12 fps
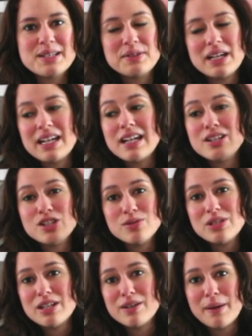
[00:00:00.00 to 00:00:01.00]
and I do
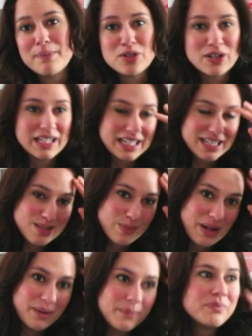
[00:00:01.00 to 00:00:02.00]
tear up during it as
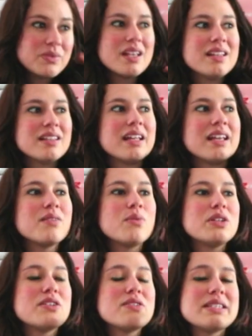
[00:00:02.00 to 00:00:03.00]
well. Like,
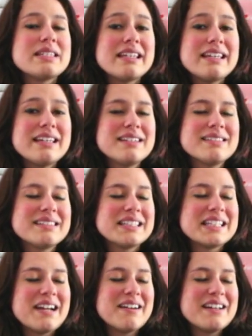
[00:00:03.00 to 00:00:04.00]
when they're singing
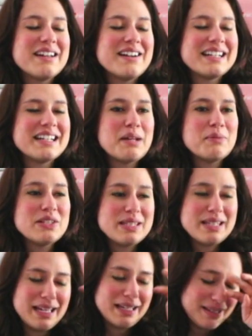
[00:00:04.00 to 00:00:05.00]
"Carry On," and I'm just
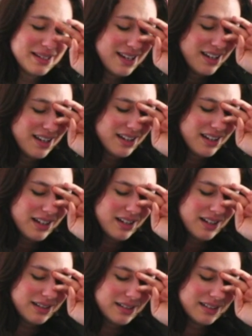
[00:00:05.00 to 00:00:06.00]
like
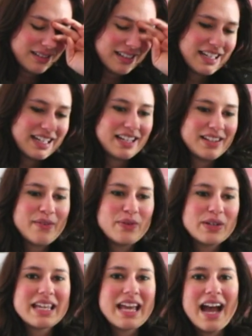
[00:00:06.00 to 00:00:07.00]
and I love
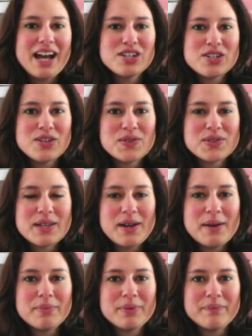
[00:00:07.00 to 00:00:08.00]
when Cash shows
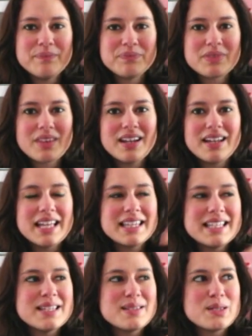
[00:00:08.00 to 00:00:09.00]
up. I
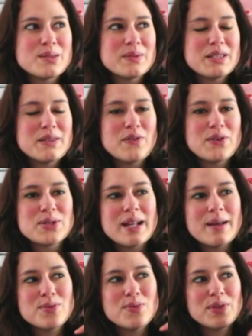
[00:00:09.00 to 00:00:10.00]
think this is one of the first
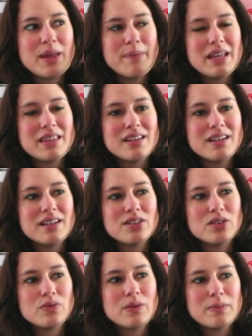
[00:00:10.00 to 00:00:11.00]
times where they make the
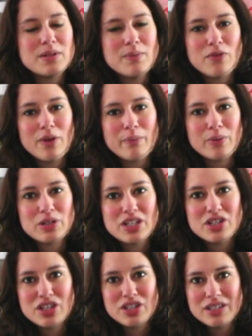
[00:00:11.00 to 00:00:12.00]
"gripped him from
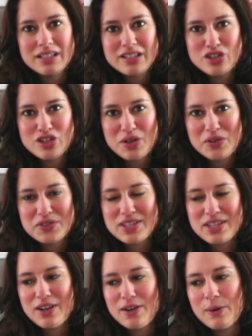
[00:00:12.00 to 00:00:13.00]
perdition" jokes,
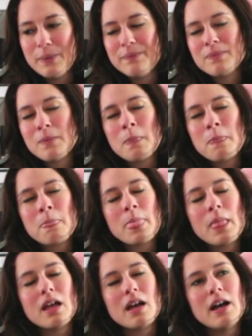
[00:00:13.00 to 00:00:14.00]
you know?
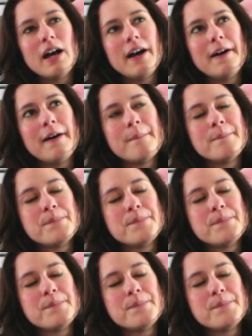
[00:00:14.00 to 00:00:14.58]
Um,